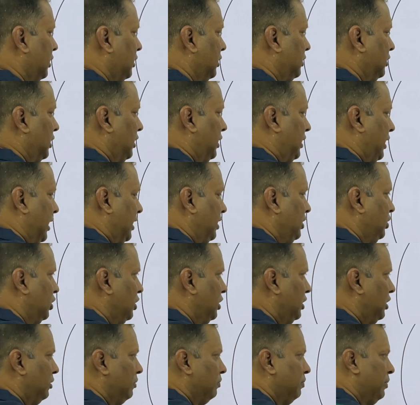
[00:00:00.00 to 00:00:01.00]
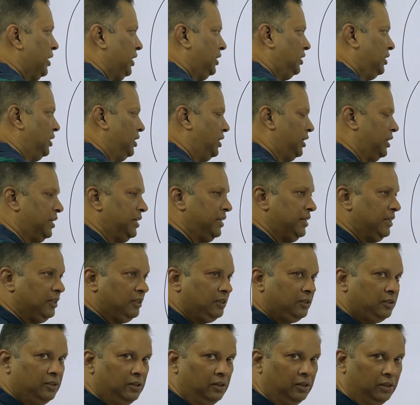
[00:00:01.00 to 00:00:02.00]
The tangent makes a
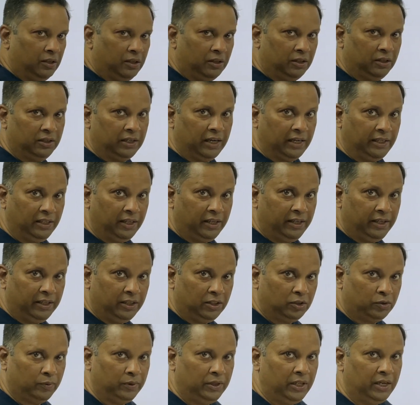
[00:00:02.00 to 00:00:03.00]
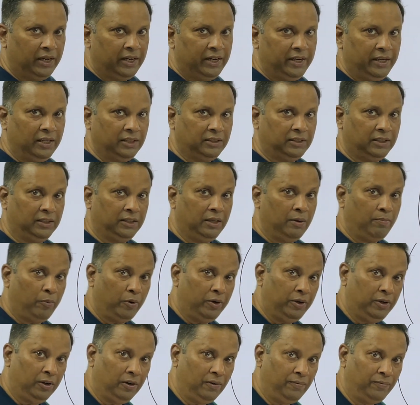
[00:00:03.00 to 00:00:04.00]
radius 90 degrees with the radius at the
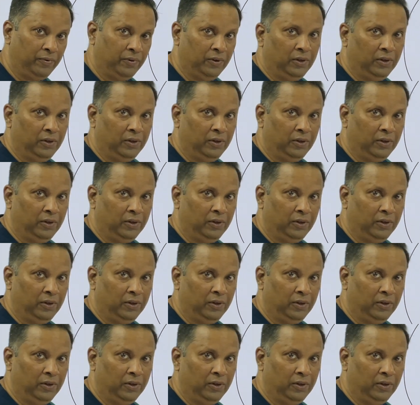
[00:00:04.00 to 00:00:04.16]
point of